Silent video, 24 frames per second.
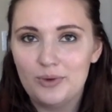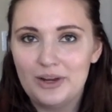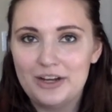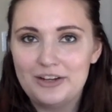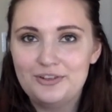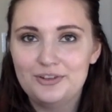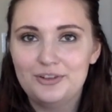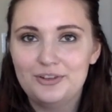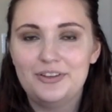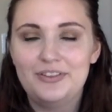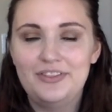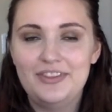
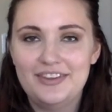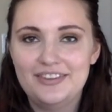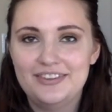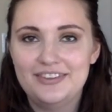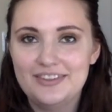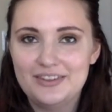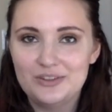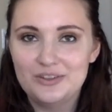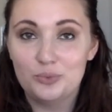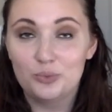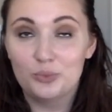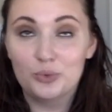Rachel and this
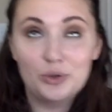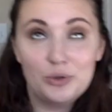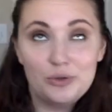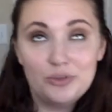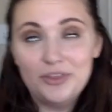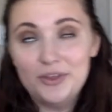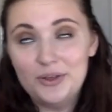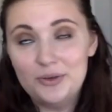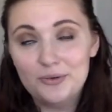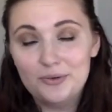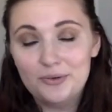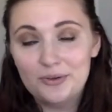is
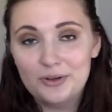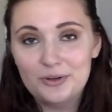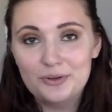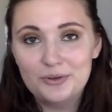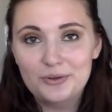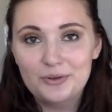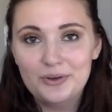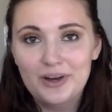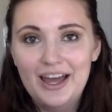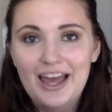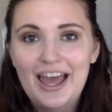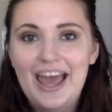Ruthie
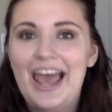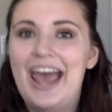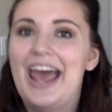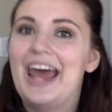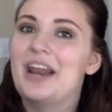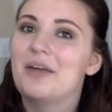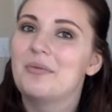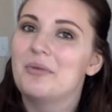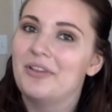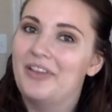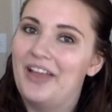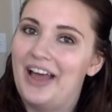Roo,
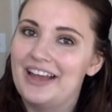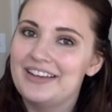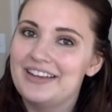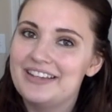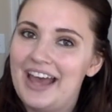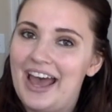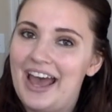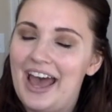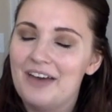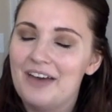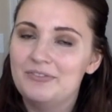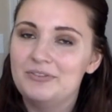and I'm glad to
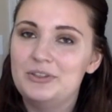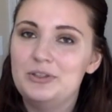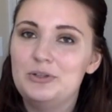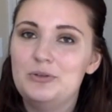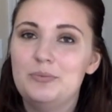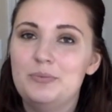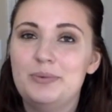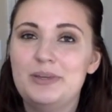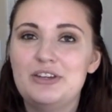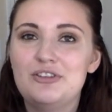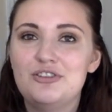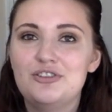have you.
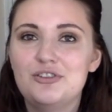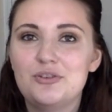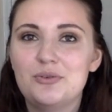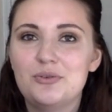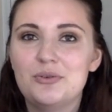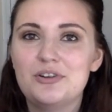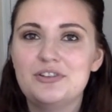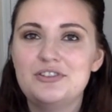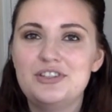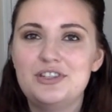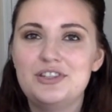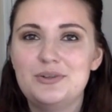Be
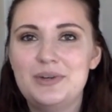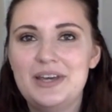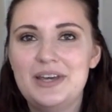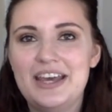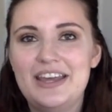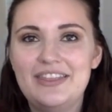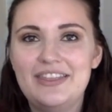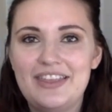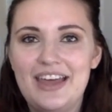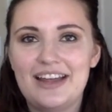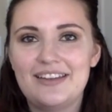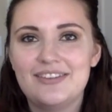sure to
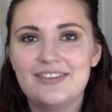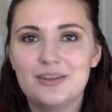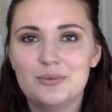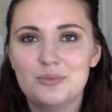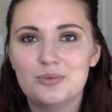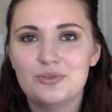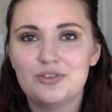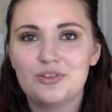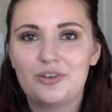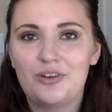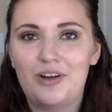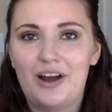hit that
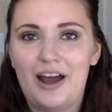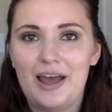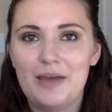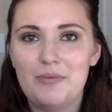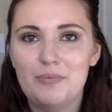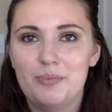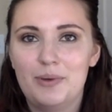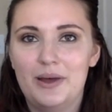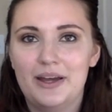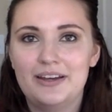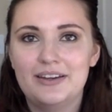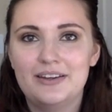subscribe
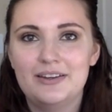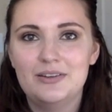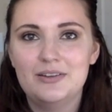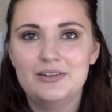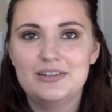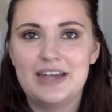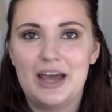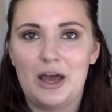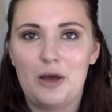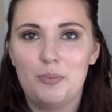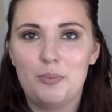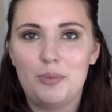button
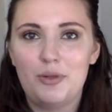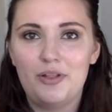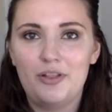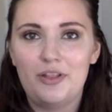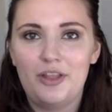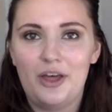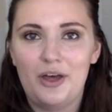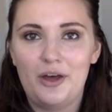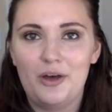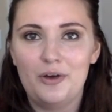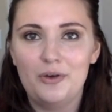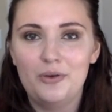down
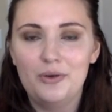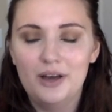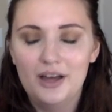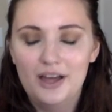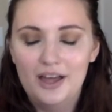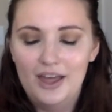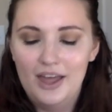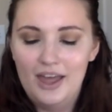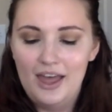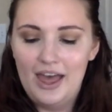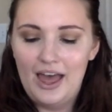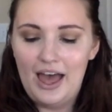below.
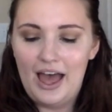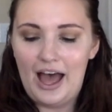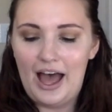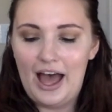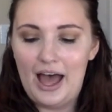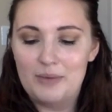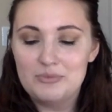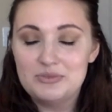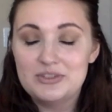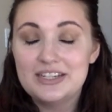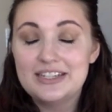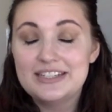
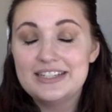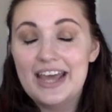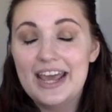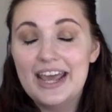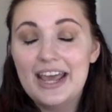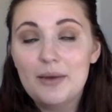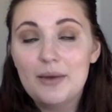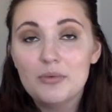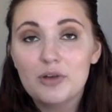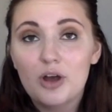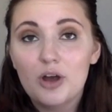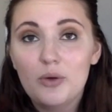Today
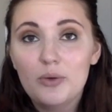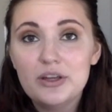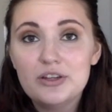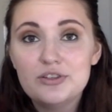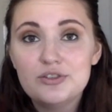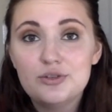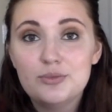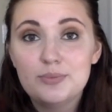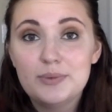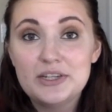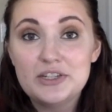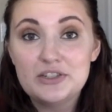I'm going
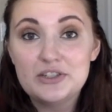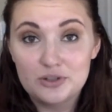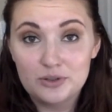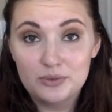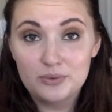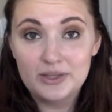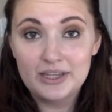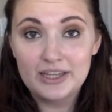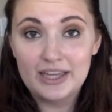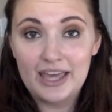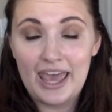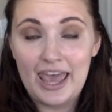to be
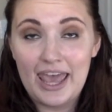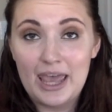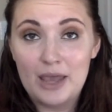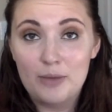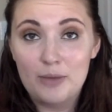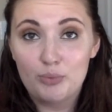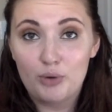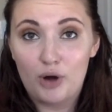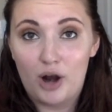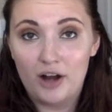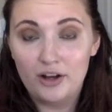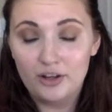doing a
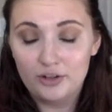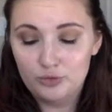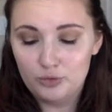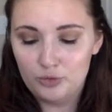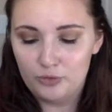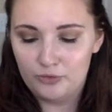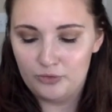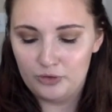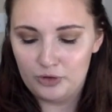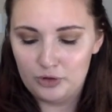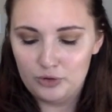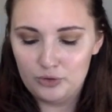product
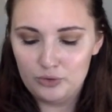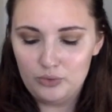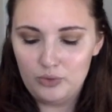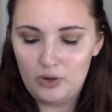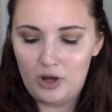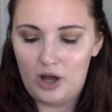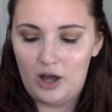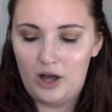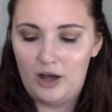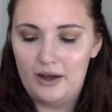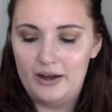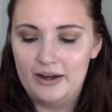review
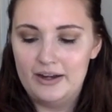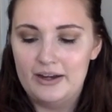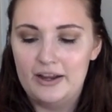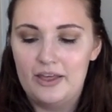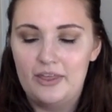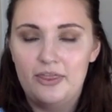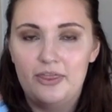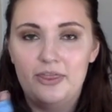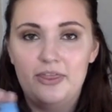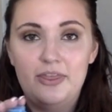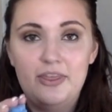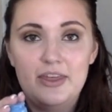on
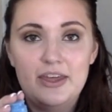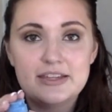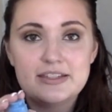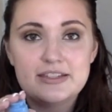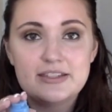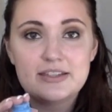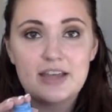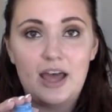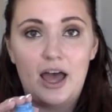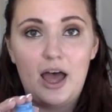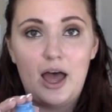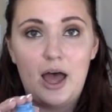
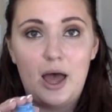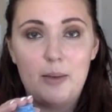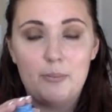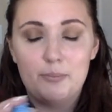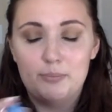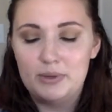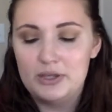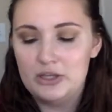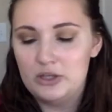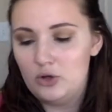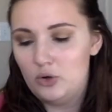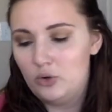this
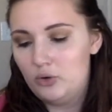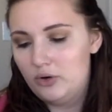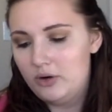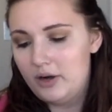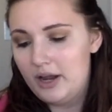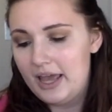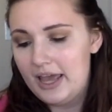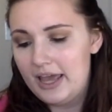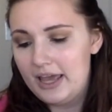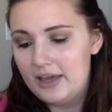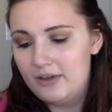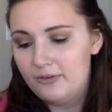
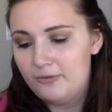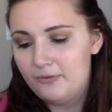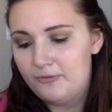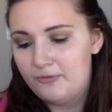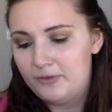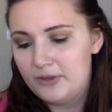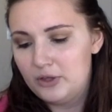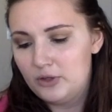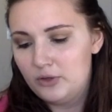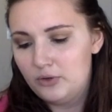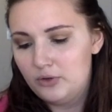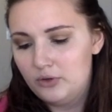Biore
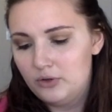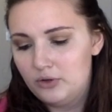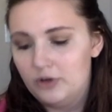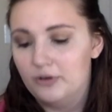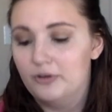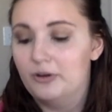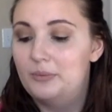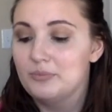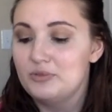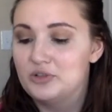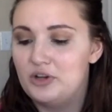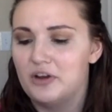
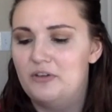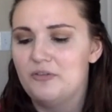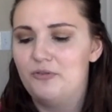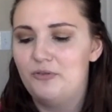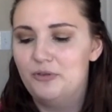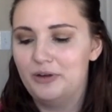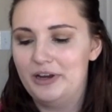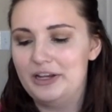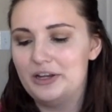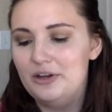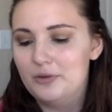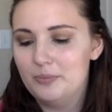
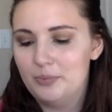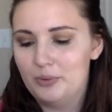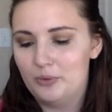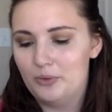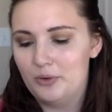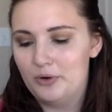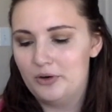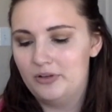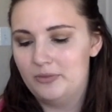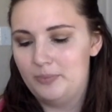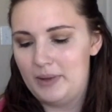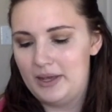Free Your
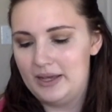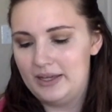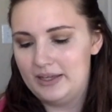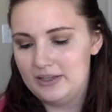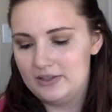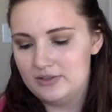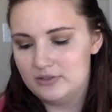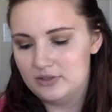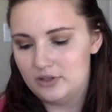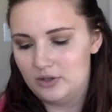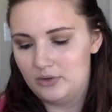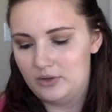Pores
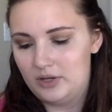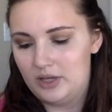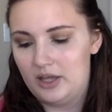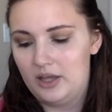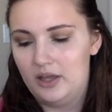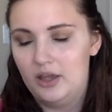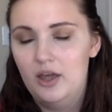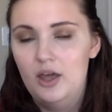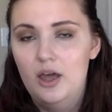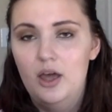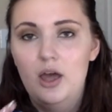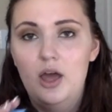Baking Soda